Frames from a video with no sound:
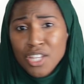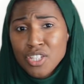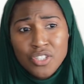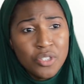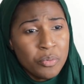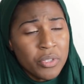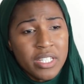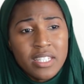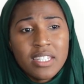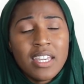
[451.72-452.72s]
Super
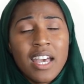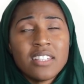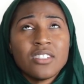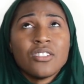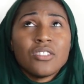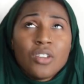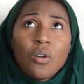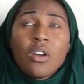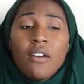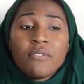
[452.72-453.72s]
easy, guys. This is
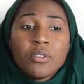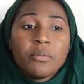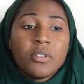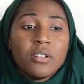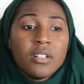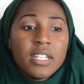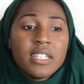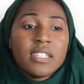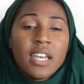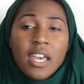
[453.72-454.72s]
so comfortable.
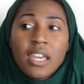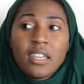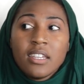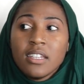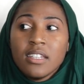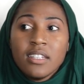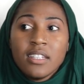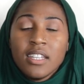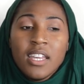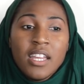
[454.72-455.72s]
It's like,
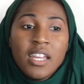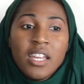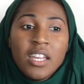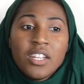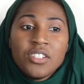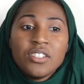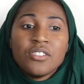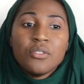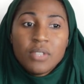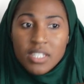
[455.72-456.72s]
it's
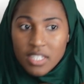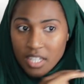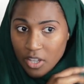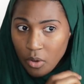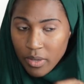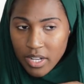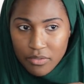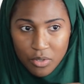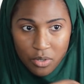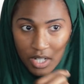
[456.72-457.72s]
just too easy. Oh, and
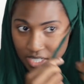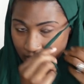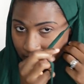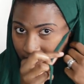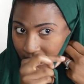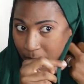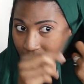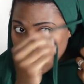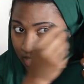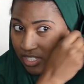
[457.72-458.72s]
of course, I forgot
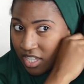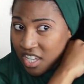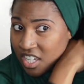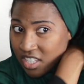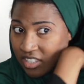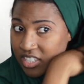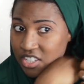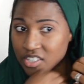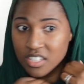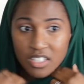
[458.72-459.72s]
about these.
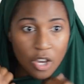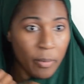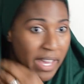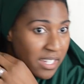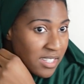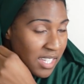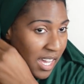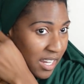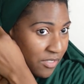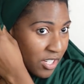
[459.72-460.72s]
These just go back
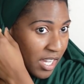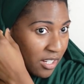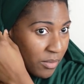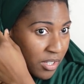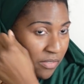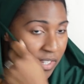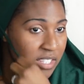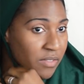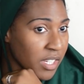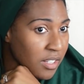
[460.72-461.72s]
inside. If you're not going to wear the
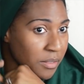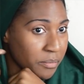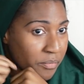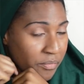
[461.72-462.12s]
face veil,